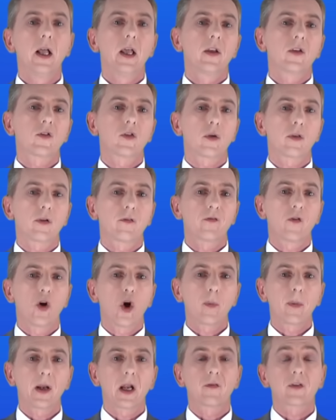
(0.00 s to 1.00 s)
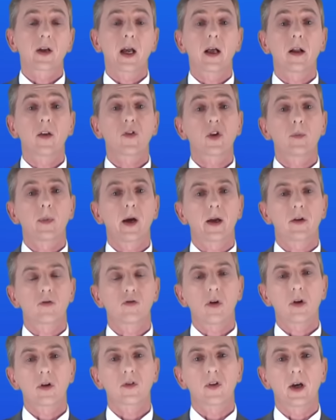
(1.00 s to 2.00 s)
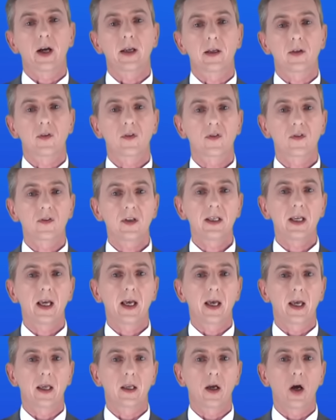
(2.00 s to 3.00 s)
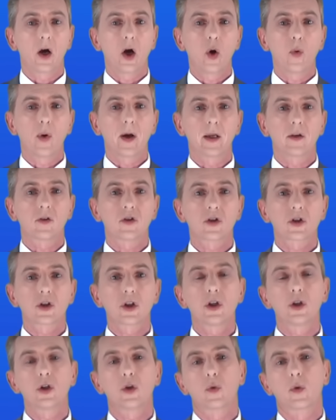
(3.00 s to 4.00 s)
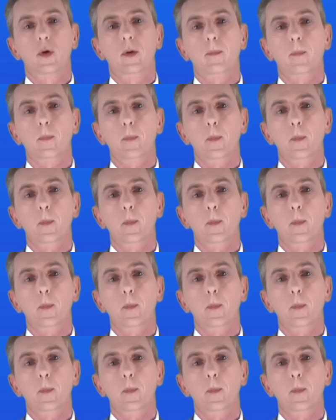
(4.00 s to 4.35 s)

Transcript: So the formula of calcium hydroxide is CaOH2.